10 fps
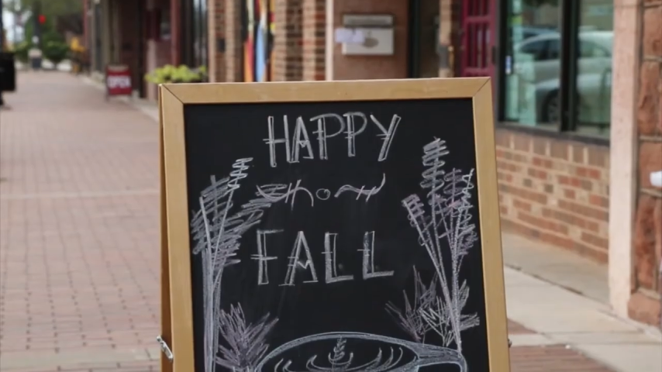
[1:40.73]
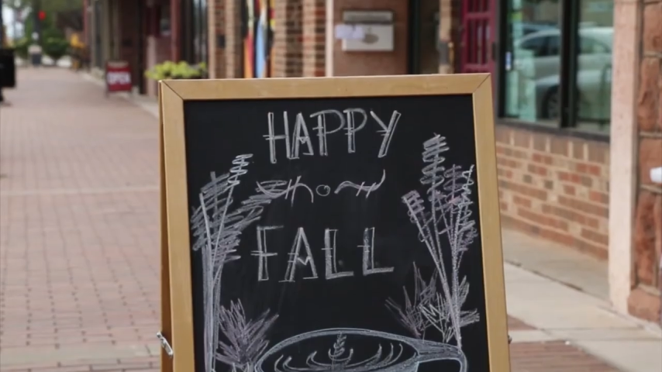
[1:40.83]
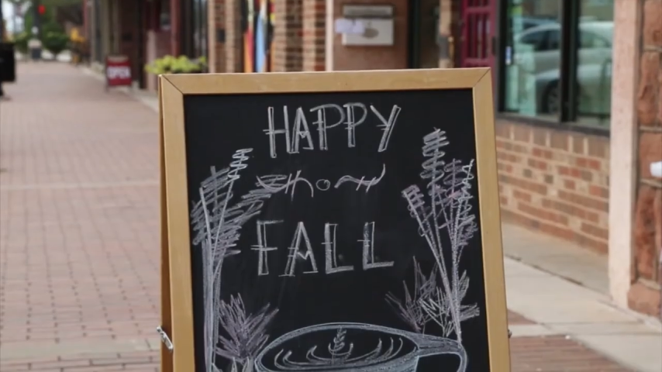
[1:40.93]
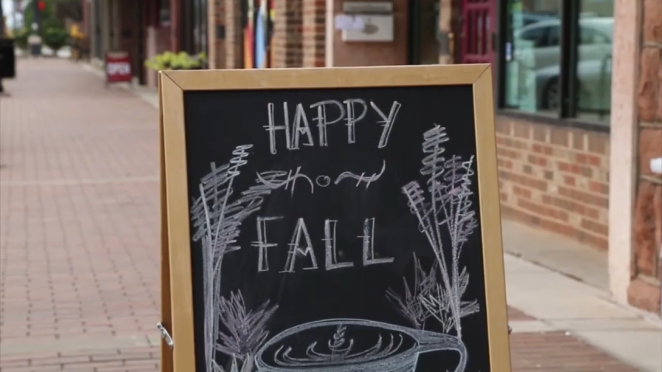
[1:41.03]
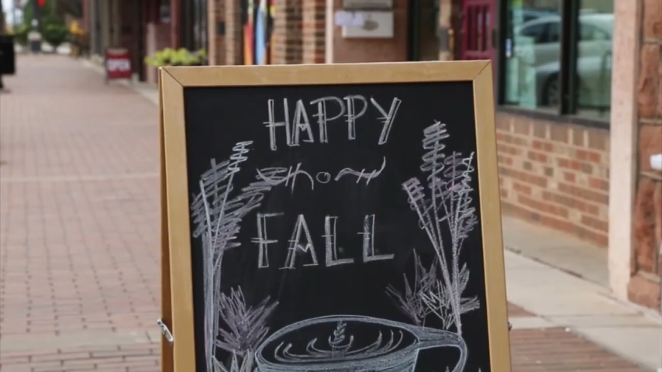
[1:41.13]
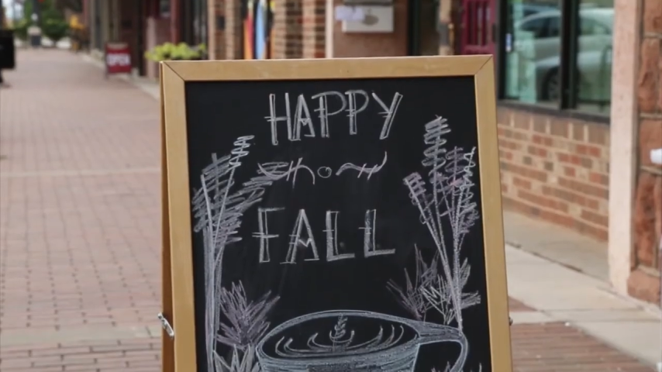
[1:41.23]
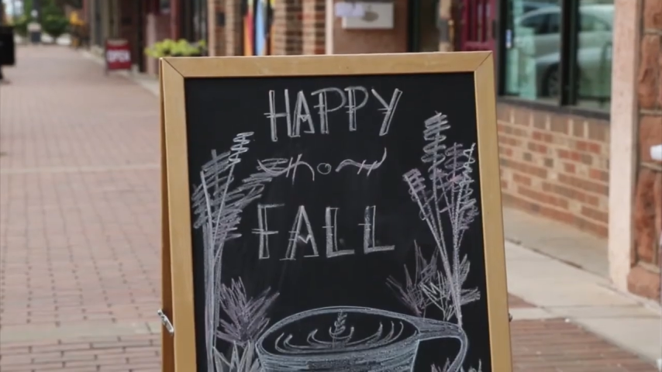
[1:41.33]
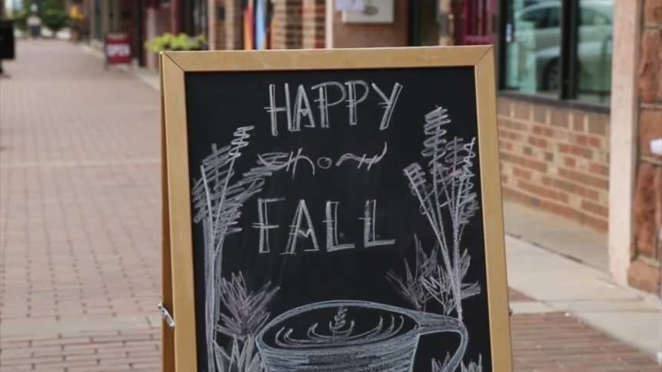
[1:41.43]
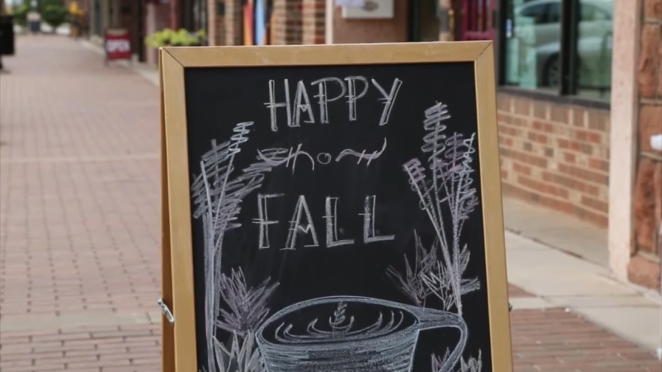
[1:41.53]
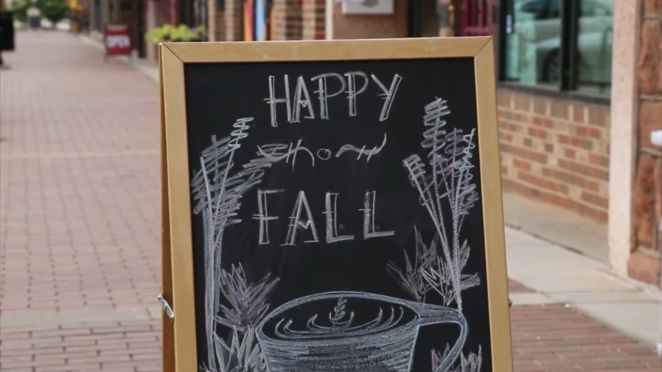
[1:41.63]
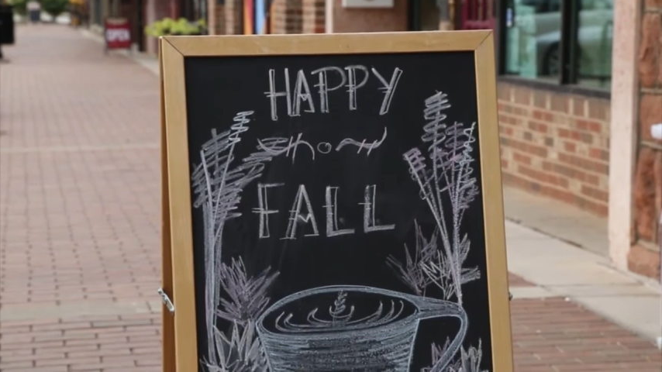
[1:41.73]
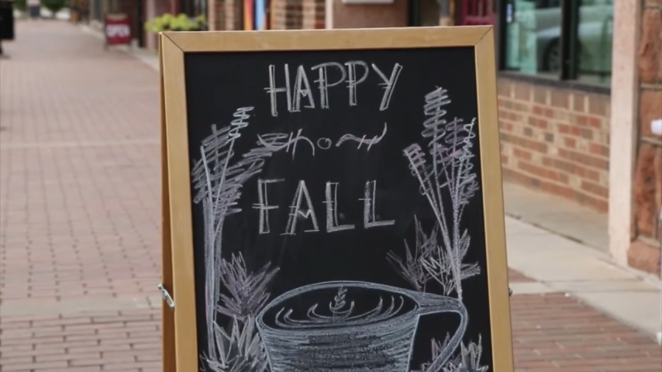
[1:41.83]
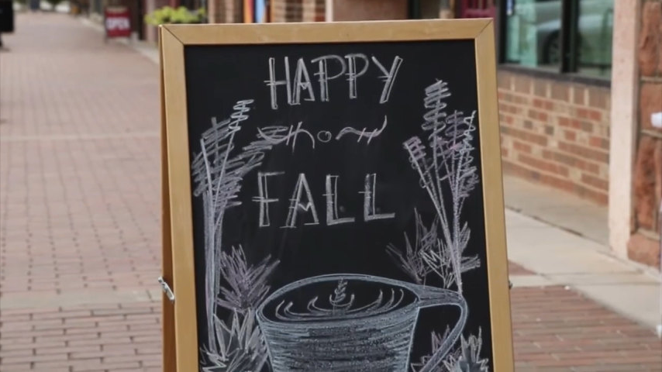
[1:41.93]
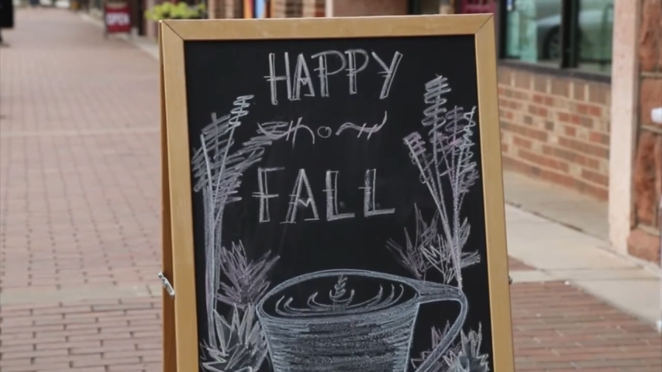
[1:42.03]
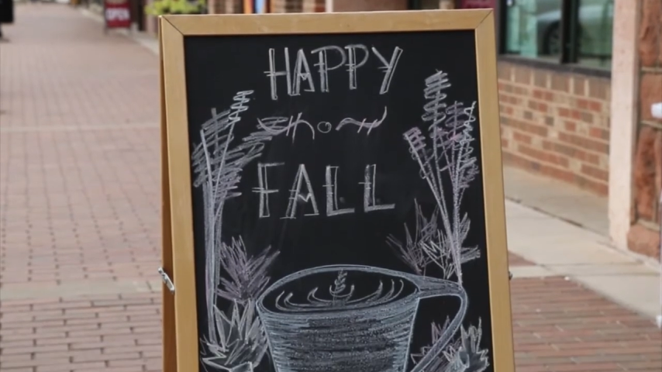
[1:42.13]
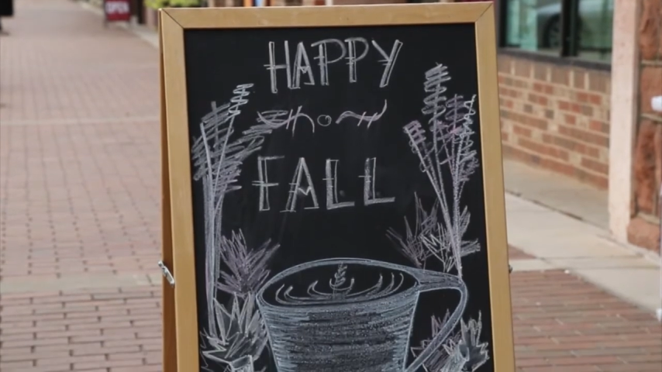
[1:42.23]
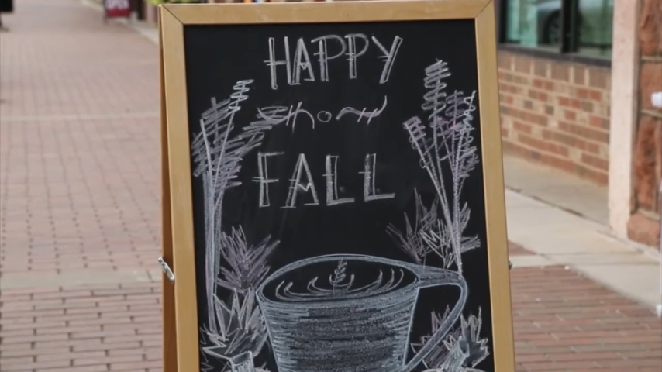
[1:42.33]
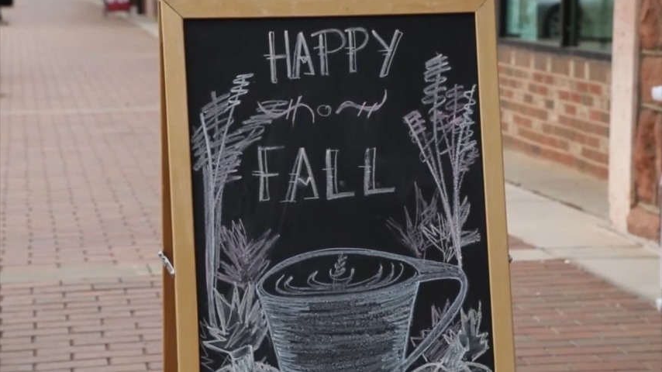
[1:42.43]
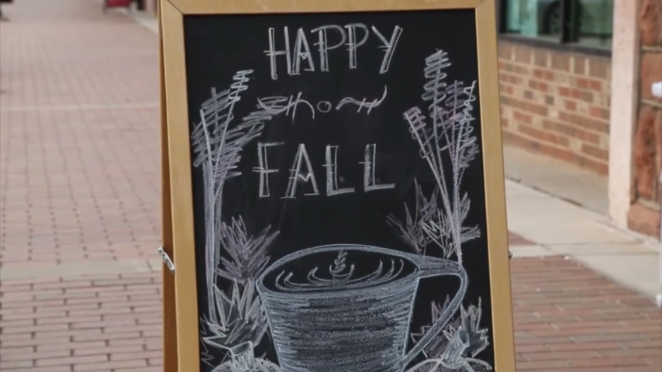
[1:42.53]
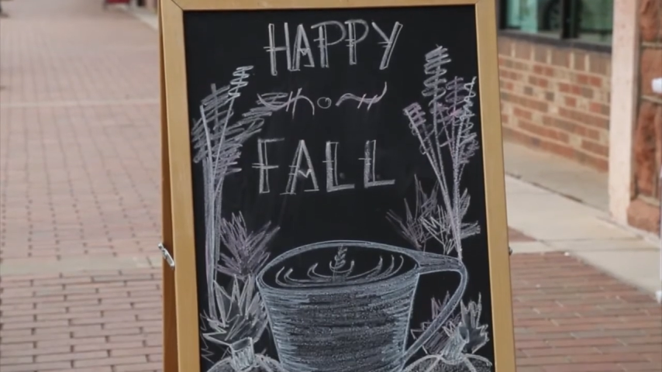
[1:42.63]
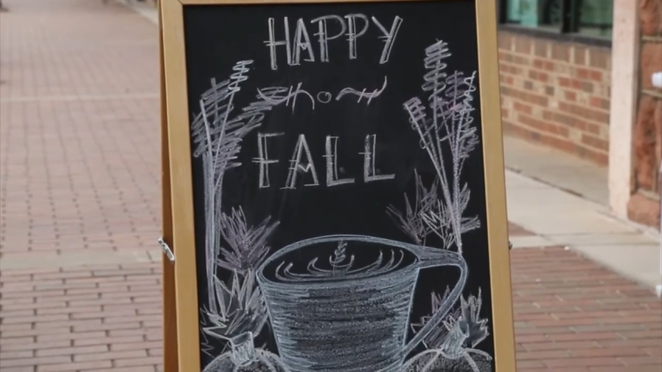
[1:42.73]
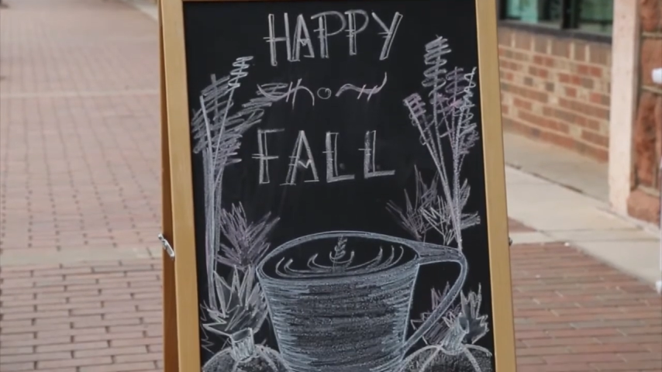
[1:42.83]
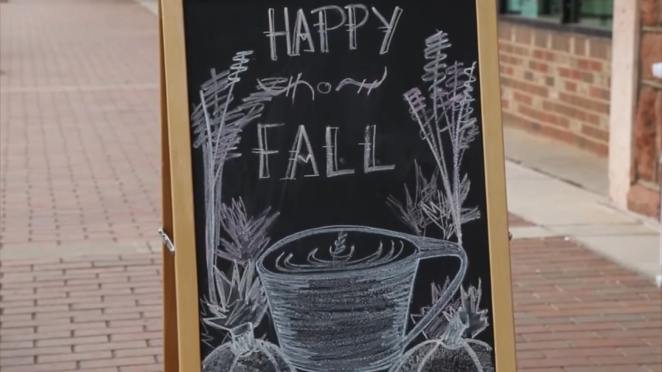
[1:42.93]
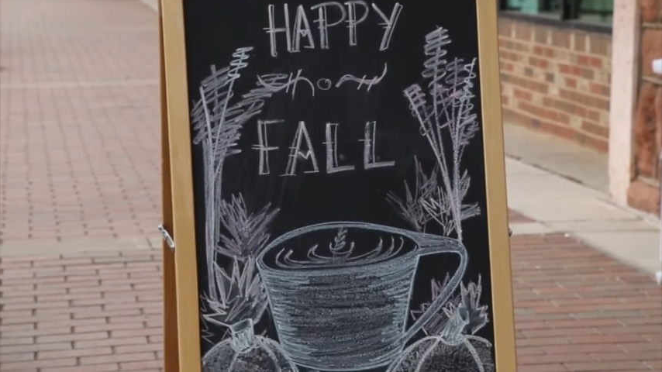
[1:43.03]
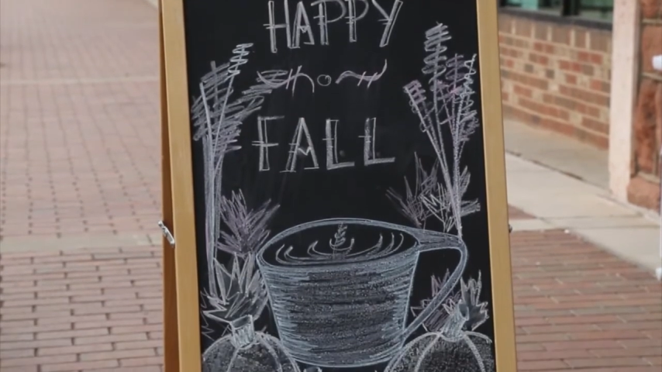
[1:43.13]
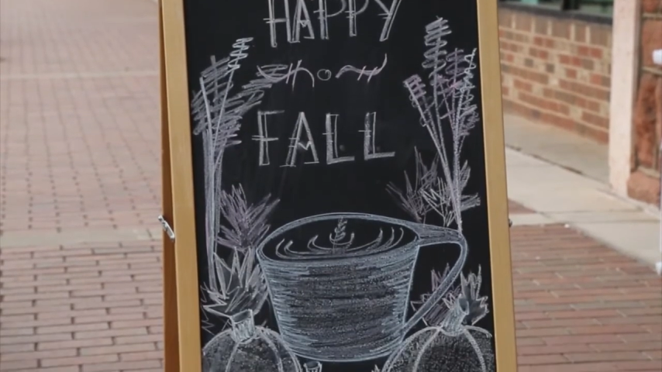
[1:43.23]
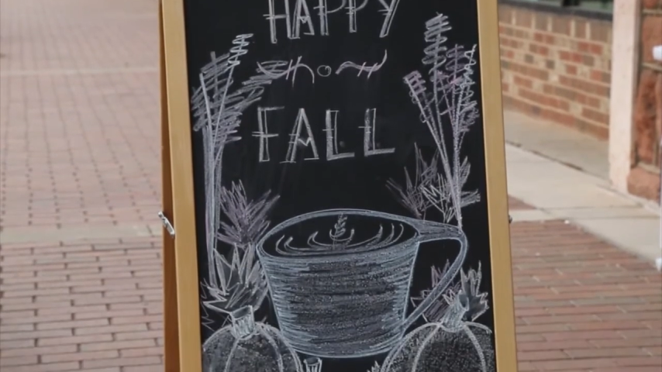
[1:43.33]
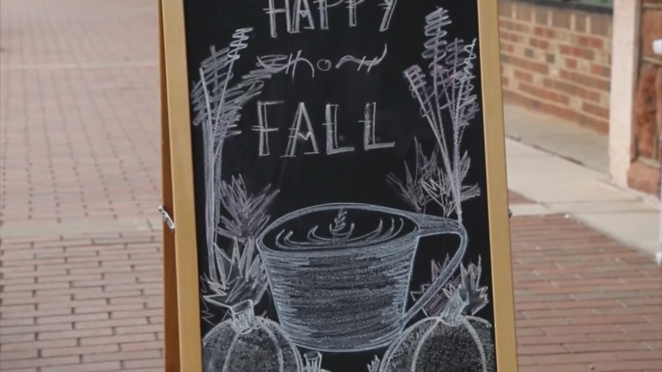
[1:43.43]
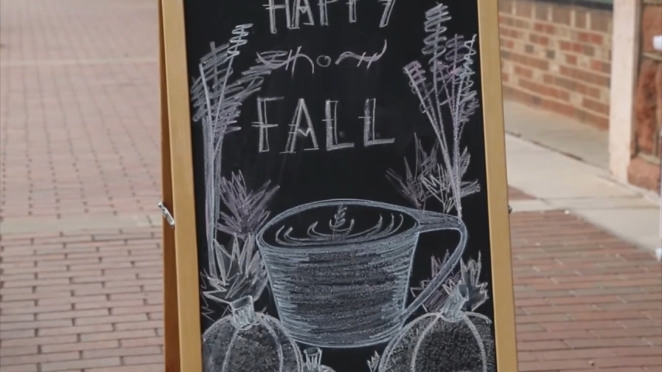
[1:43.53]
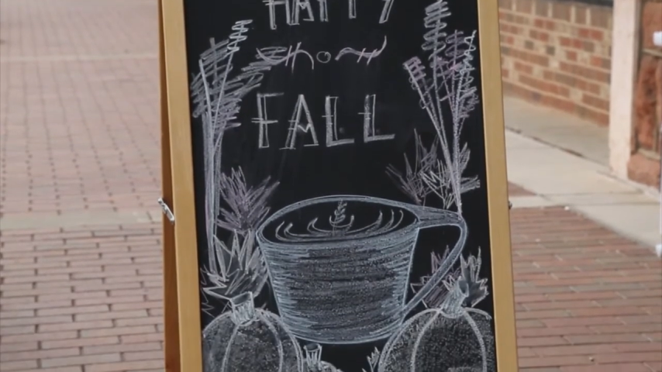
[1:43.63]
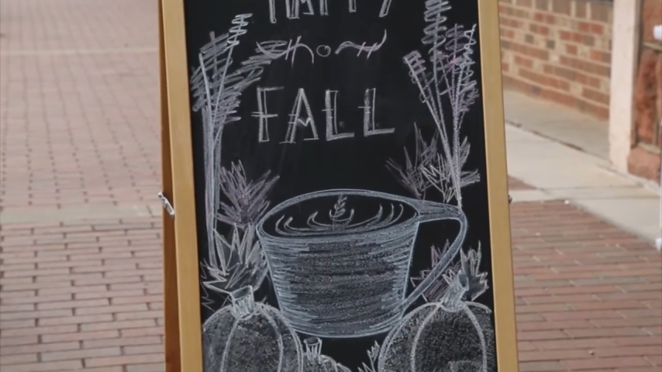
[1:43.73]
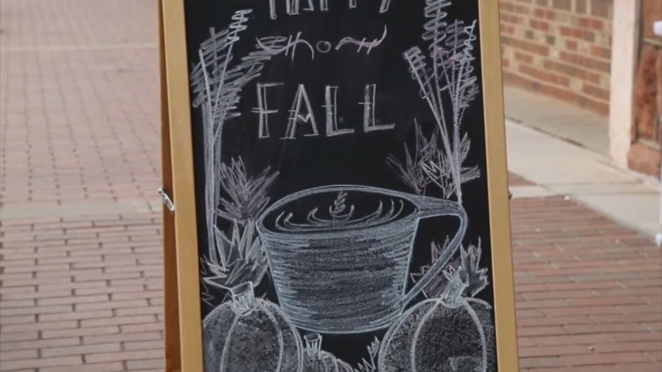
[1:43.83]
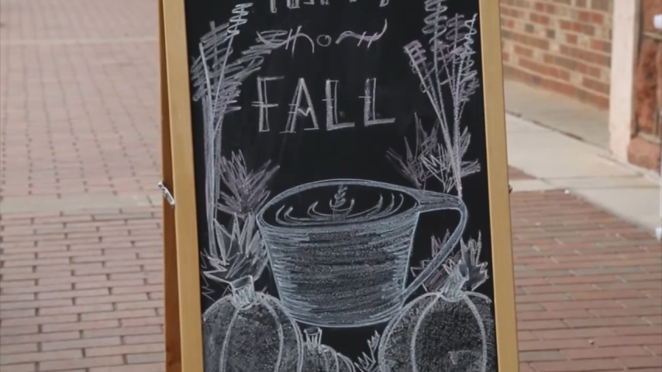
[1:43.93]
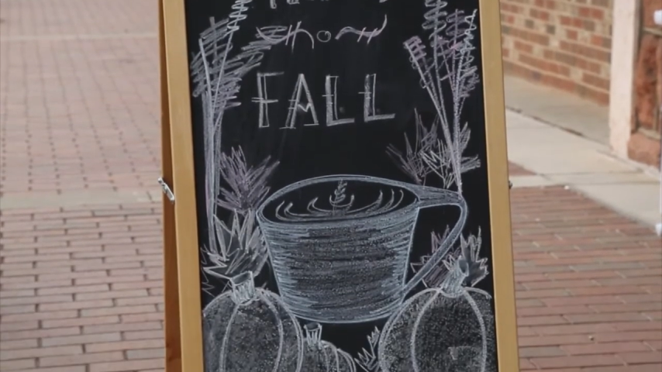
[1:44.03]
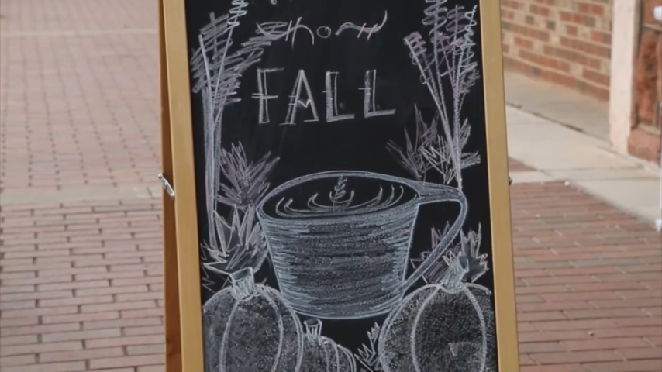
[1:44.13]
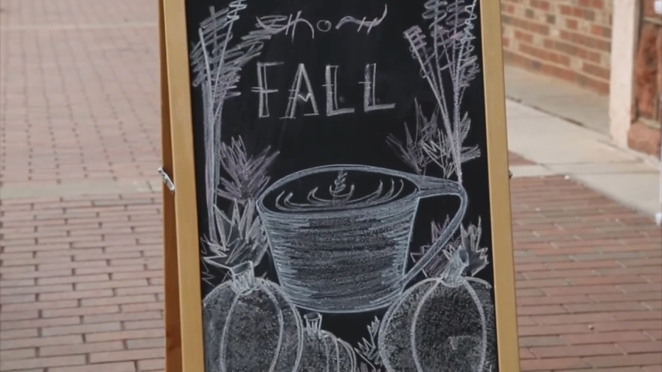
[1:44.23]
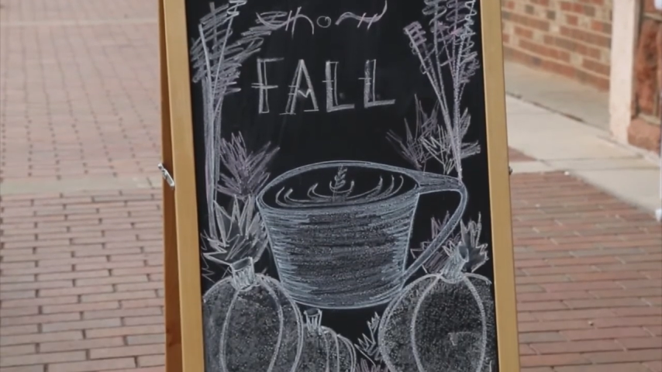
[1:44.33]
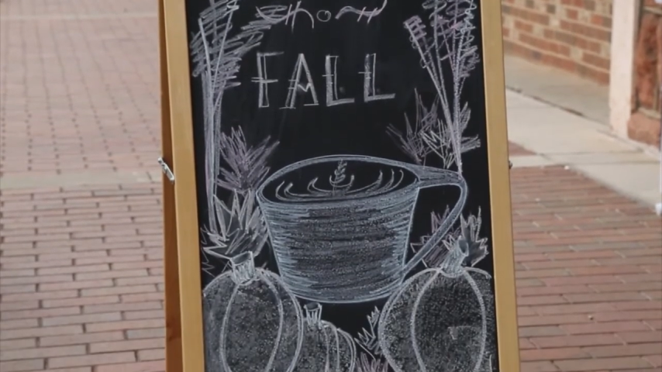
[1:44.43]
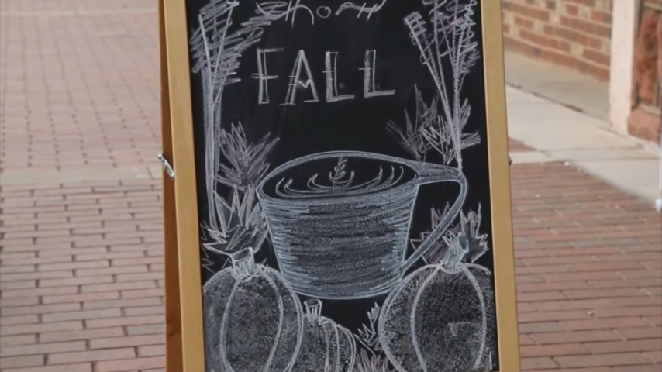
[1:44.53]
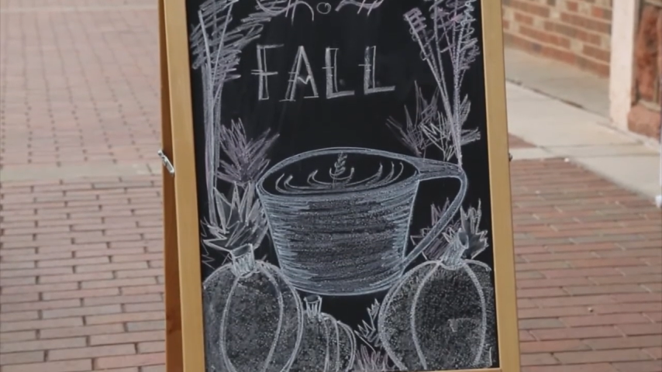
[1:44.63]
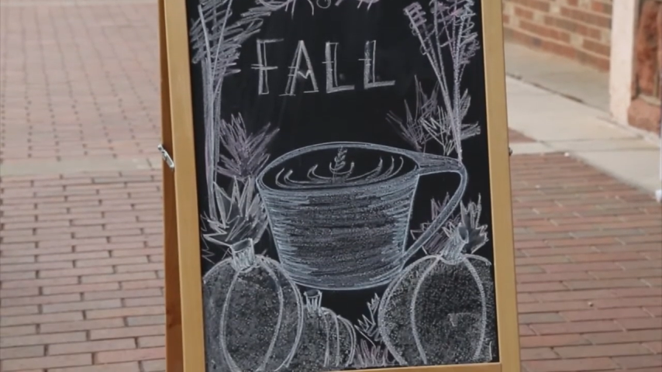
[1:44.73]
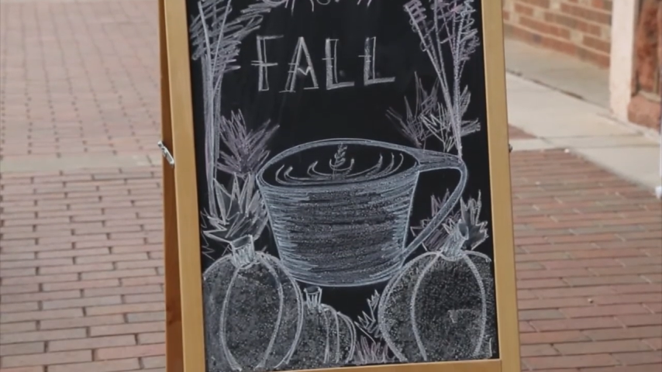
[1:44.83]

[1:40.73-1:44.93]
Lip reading: [unreadable: no face in view]